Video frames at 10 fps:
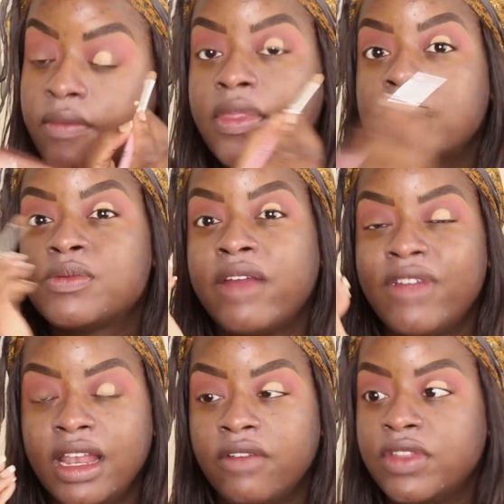That's why I
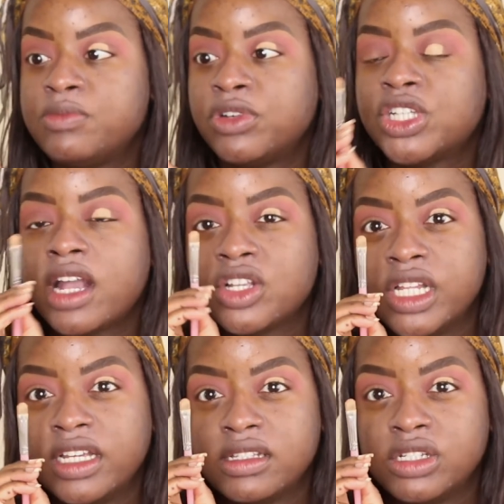really love this brush
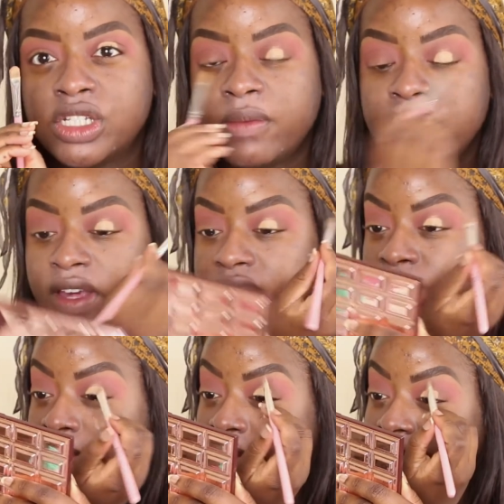actually, because the shape of it's
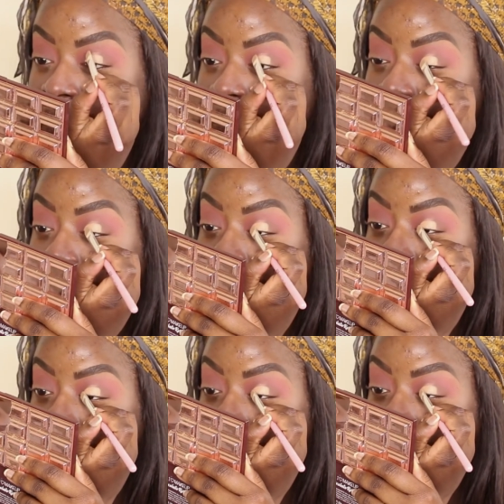really, really
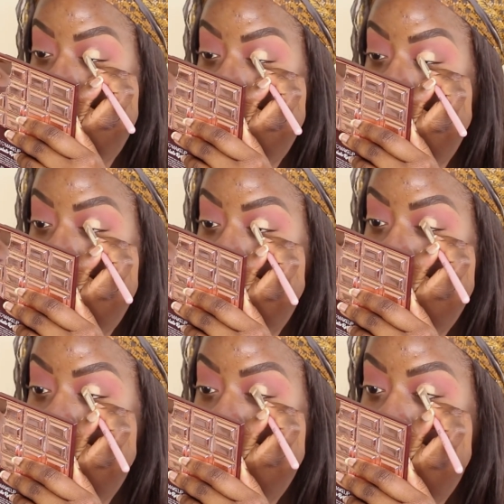nice to be able
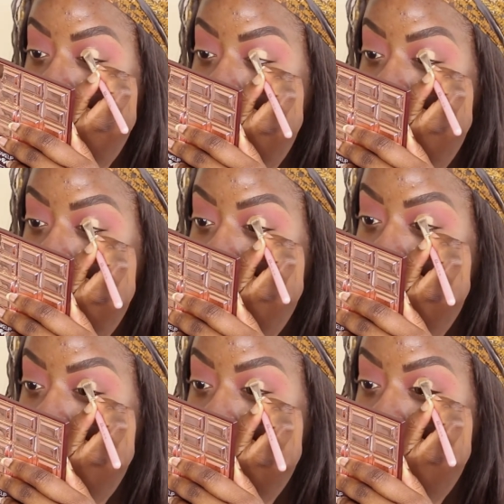to cut
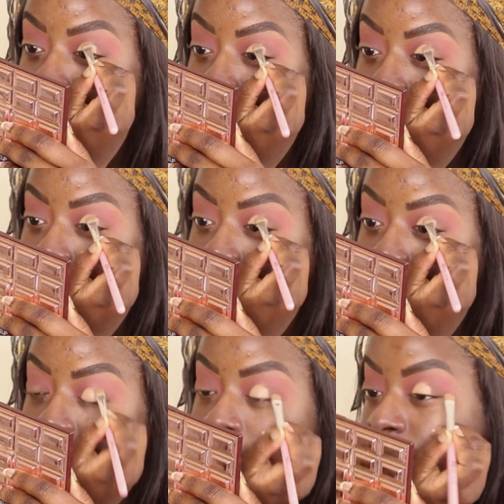that kind
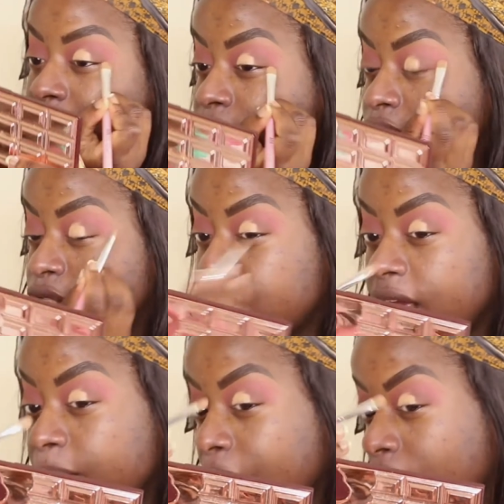of rounded
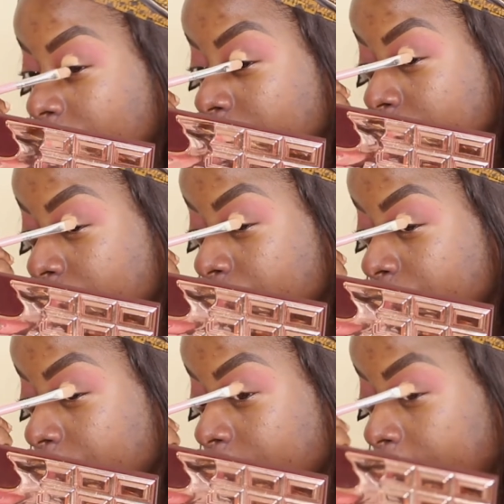shape onto
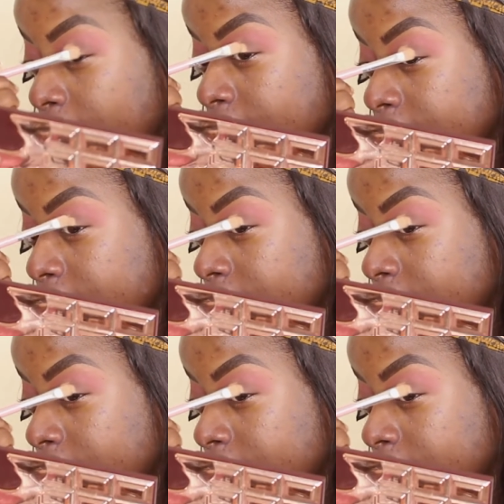your eyelid.